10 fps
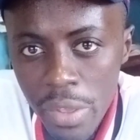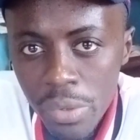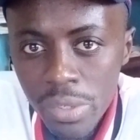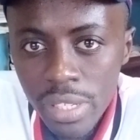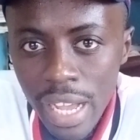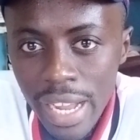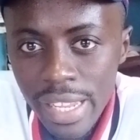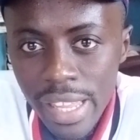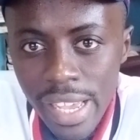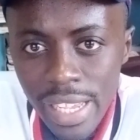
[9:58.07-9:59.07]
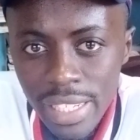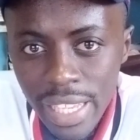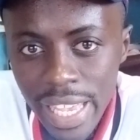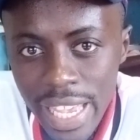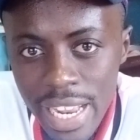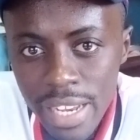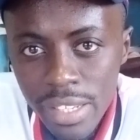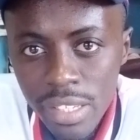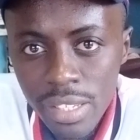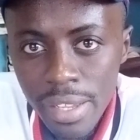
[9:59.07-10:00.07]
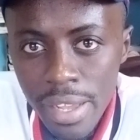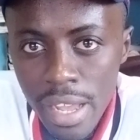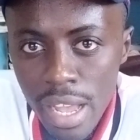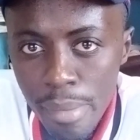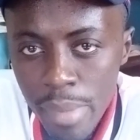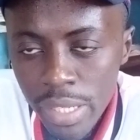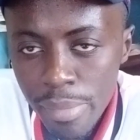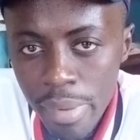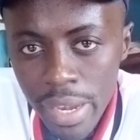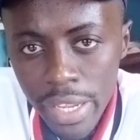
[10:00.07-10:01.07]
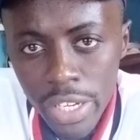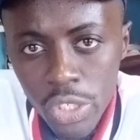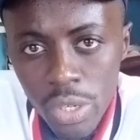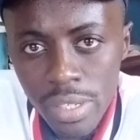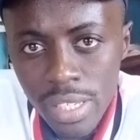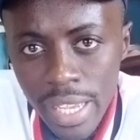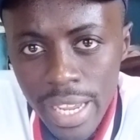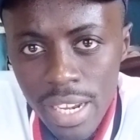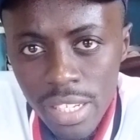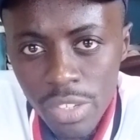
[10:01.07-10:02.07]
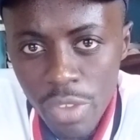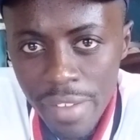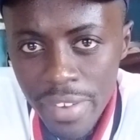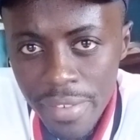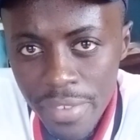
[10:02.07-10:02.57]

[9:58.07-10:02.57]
we use, and the skills, multiplication skills, we have